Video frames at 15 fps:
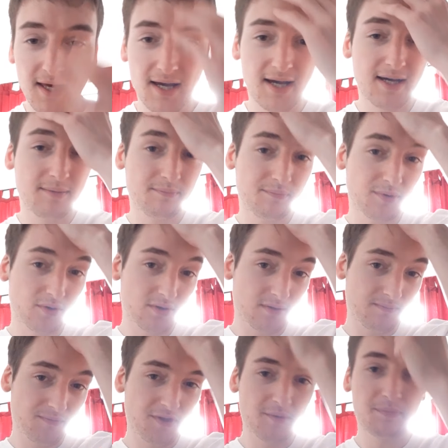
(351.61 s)
But
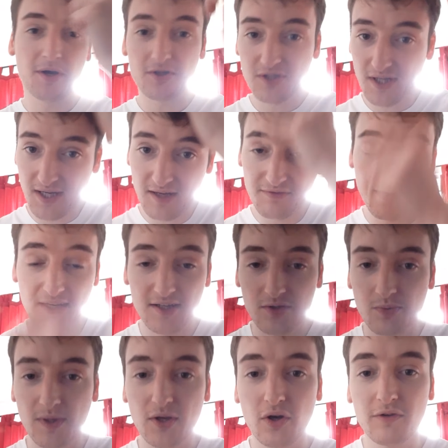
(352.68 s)
the positive
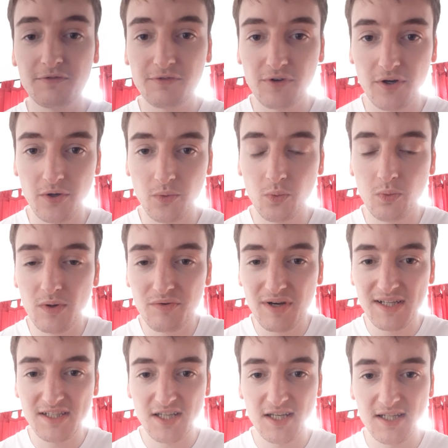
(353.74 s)
is we got through. We're
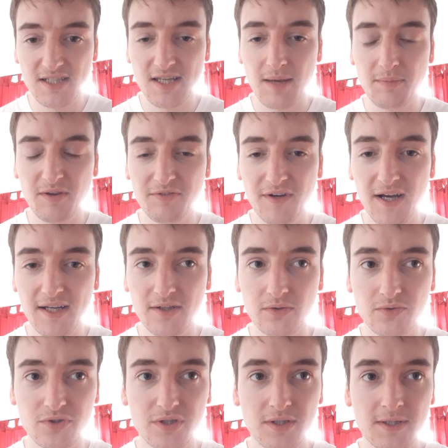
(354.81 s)
into the
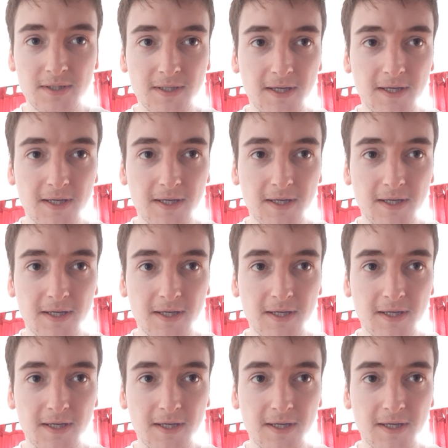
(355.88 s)
semi-finals.